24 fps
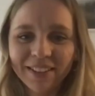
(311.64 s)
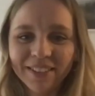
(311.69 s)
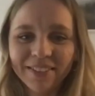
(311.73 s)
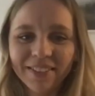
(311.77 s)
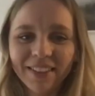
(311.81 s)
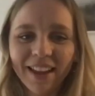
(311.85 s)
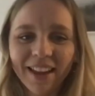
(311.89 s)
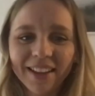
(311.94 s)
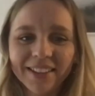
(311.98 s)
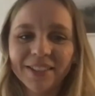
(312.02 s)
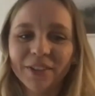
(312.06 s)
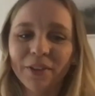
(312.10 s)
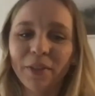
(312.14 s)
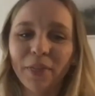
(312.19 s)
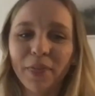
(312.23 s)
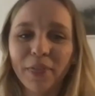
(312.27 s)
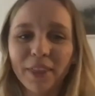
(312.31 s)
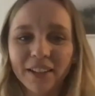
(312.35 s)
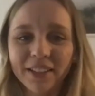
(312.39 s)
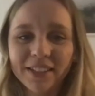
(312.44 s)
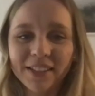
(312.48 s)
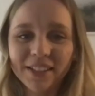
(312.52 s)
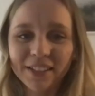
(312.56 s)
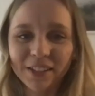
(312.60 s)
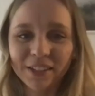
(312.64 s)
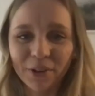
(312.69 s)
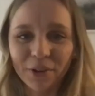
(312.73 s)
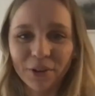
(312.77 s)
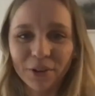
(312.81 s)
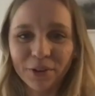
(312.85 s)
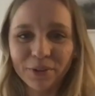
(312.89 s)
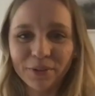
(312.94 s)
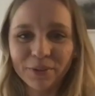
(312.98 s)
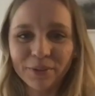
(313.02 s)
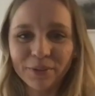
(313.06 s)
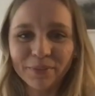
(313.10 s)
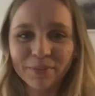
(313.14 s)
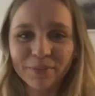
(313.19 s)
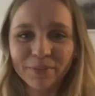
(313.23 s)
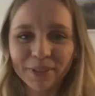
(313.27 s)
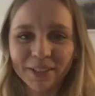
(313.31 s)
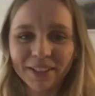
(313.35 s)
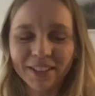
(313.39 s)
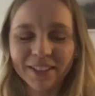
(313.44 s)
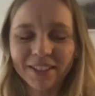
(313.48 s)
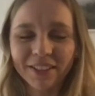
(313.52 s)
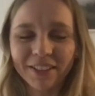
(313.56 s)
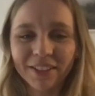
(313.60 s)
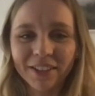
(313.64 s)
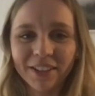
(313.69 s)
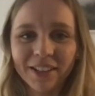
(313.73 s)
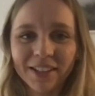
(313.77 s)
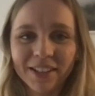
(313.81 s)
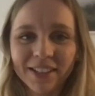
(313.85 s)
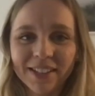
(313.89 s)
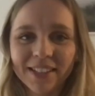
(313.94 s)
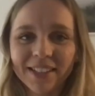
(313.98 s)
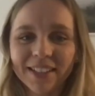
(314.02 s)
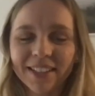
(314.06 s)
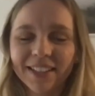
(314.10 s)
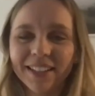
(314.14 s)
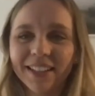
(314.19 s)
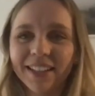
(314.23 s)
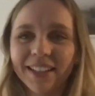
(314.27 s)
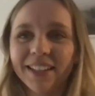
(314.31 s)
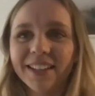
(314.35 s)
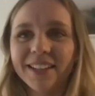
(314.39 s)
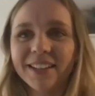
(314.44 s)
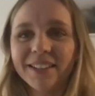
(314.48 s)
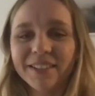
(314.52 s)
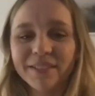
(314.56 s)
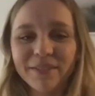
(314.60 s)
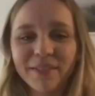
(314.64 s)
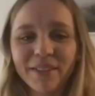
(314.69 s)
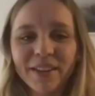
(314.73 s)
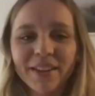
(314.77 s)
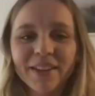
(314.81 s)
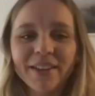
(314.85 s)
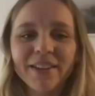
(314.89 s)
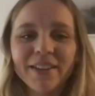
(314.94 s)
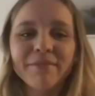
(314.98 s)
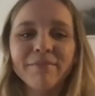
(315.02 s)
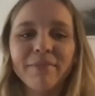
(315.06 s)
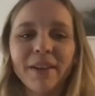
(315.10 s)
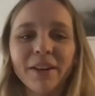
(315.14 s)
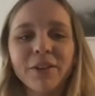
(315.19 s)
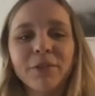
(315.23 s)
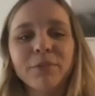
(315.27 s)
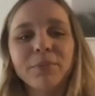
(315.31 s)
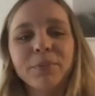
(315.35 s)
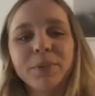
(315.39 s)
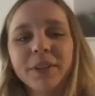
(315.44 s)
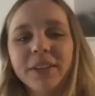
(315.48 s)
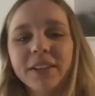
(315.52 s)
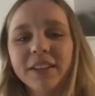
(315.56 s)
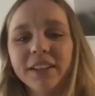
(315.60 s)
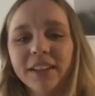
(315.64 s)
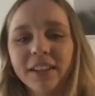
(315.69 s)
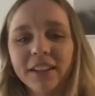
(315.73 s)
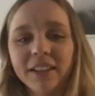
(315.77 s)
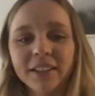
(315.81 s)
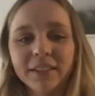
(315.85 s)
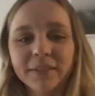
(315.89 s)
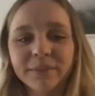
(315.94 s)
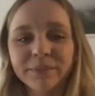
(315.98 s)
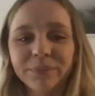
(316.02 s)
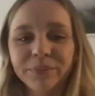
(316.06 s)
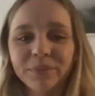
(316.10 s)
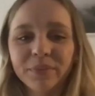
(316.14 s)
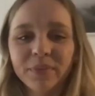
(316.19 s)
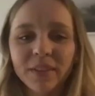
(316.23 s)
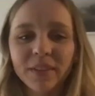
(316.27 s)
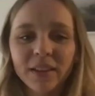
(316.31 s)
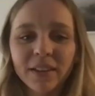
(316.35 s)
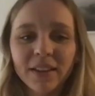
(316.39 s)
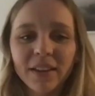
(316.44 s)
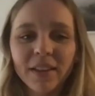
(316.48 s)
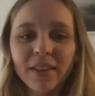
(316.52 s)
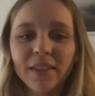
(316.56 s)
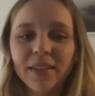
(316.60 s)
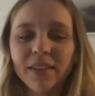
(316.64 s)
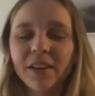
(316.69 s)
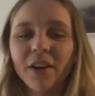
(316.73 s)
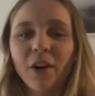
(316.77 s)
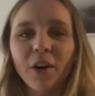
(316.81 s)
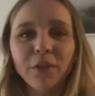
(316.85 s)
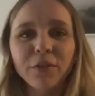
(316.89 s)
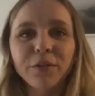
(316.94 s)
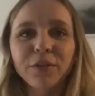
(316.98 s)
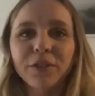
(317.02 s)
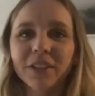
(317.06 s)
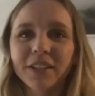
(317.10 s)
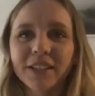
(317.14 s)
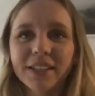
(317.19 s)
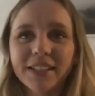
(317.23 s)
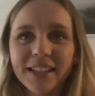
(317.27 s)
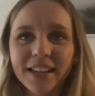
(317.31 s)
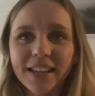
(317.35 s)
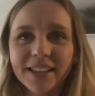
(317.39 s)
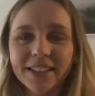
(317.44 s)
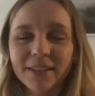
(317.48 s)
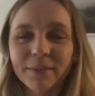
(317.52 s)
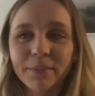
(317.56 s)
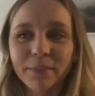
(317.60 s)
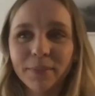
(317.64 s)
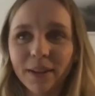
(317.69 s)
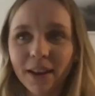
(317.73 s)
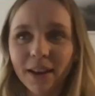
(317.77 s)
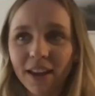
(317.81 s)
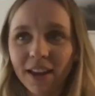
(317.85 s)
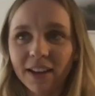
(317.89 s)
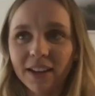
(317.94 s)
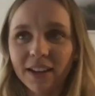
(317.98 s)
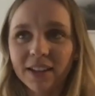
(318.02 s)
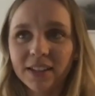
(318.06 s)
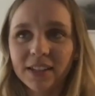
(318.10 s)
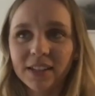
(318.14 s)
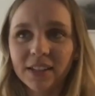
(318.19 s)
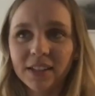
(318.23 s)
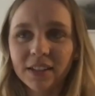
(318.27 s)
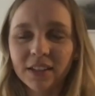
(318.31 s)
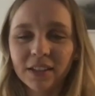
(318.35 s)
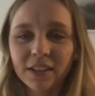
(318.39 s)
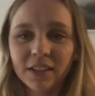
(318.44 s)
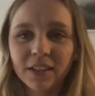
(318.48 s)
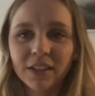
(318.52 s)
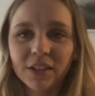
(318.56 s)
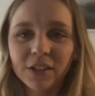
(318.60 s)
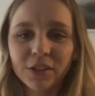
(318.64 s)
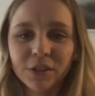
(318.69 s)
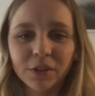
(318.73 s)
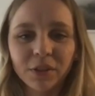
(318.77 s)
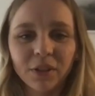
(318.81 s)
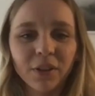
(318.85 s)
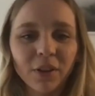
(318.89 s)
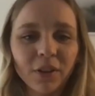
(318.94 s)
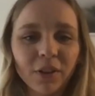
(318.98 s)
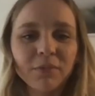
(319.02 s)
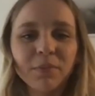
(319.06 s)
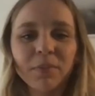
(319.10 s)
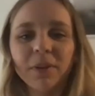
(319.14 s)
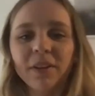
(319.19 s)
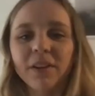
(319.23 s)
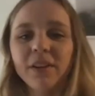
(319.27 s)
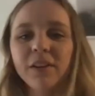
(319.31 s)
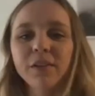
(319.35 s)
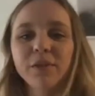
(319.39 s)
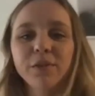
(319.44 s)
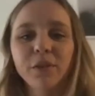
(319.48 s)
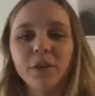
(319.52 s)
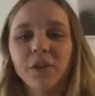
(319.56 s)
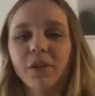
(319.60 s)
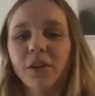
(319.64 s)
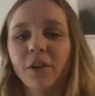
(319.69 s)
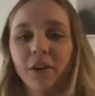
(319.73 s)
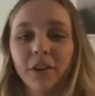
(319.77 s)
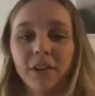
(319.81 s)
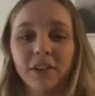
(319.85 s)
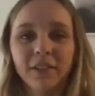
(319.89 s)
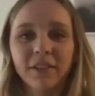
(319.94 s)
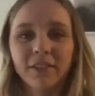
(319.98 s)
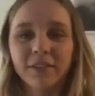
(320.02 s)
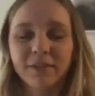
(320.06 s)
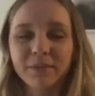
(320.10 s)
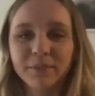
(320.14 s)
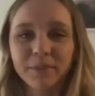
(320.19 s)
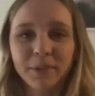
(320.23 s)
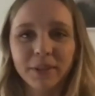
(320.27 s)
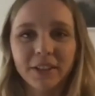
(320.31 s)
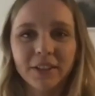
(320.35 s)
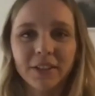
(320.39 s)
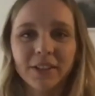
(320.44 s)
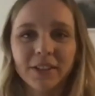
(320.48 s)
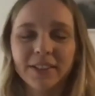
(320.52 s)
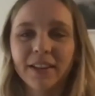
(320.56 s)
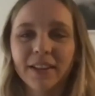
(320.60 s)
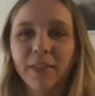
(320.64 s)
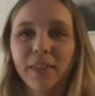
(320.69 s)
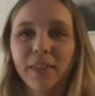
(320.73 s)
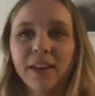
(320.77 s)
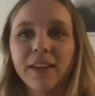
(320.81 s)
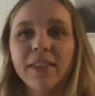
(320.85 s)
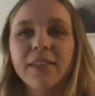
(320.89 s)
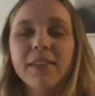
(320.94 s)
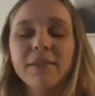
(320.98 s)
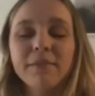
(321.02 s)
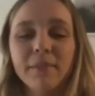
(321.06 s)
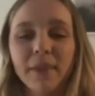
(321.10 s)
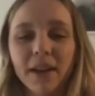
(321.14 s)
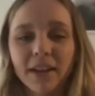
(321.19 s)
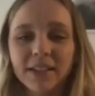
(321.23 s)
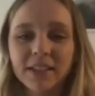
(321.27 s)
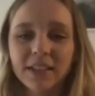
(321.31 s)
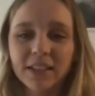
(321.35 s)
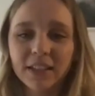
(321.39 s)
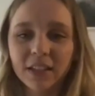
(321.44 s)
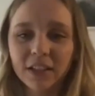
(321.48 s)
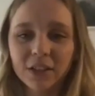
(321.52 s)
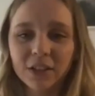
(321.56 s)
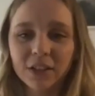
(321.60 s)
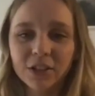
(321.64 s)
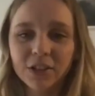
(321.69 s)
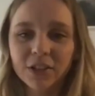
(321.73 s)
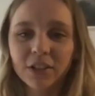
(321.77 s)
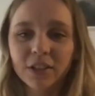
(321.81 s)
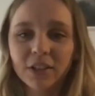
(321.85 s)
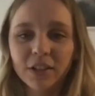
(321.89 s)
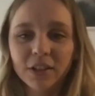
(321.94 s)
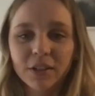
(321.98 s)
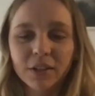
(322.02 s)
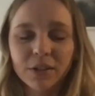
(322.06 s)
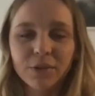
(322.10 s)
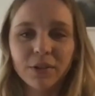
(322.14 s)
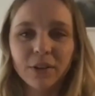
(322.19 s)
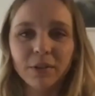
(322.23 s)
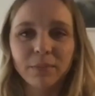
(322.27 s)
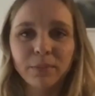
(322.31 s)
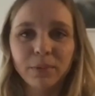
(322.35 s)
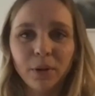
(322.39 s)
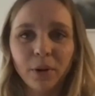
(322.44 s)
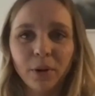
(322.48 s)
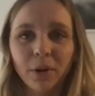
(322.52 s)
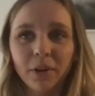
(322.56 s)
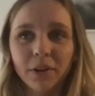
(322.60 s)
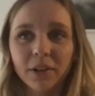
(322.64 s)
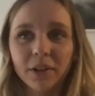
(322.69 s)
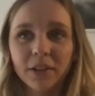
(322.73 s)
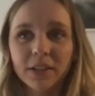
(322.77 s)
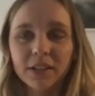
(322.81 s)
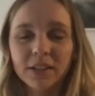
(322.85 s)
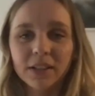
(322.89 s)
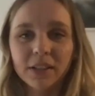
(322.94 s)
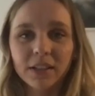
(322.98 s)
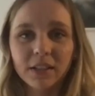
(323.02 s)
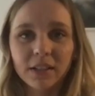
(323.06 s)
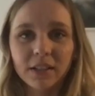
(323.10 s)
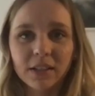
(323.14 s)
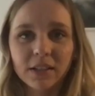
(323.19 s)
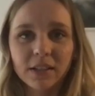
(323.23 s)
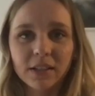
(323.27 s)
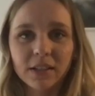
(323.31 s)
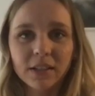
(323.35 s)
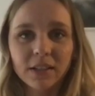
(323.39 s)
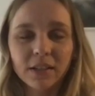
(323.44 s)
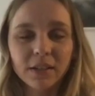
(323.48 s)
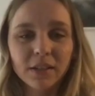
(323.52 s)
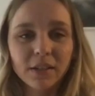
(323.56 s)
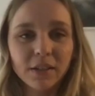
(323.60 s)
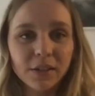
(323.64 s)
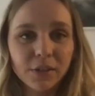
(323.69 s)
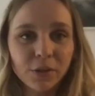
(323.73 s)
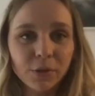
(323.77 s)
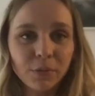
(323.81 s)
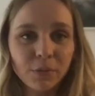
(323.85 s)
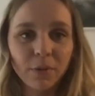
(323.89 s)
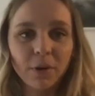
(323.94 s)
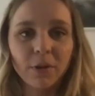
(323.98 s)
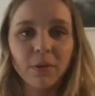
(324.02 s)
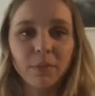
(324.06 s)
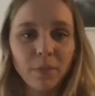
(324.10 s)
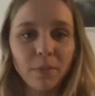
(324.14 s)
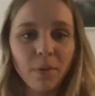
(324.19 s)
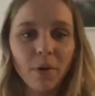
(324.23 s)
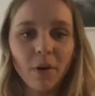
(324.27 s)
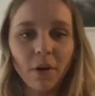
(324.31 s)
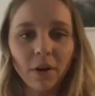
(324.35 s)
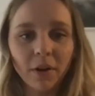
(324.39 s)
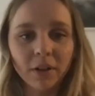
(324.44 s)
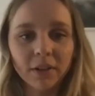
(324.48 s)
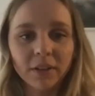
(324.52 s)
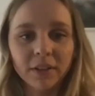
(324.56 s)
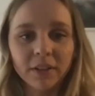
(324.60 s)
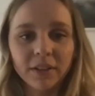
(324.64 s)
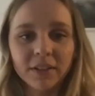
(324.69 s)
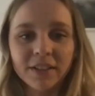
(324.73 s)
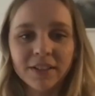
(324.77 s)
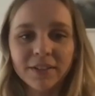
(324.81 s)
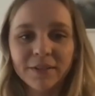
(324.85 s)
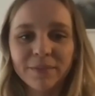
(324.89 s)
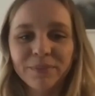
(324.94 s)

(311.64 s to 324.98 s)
I don't think so, because in my opinion, the office as a place should not be forgotten, because I think the message to employees is super important.